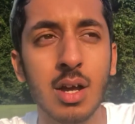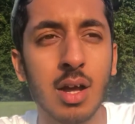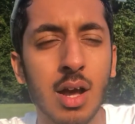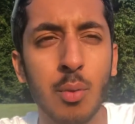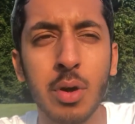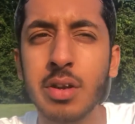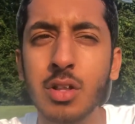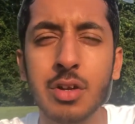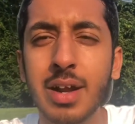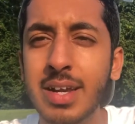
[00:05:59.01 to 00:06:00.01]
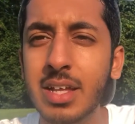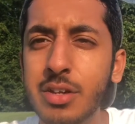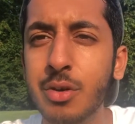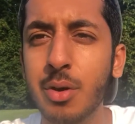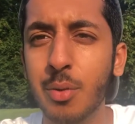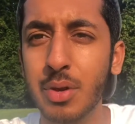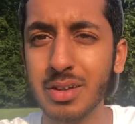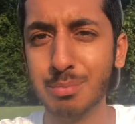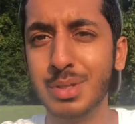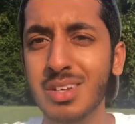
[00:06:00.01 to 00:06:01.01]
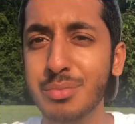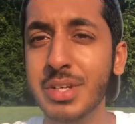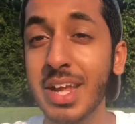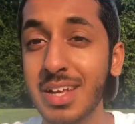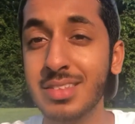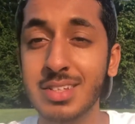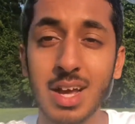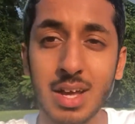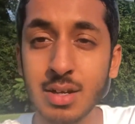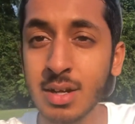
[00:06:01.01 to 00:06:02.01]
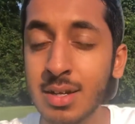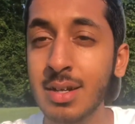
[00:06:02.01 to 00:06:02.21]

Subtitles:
I want to learn Aikido. I want to become an 8th Dan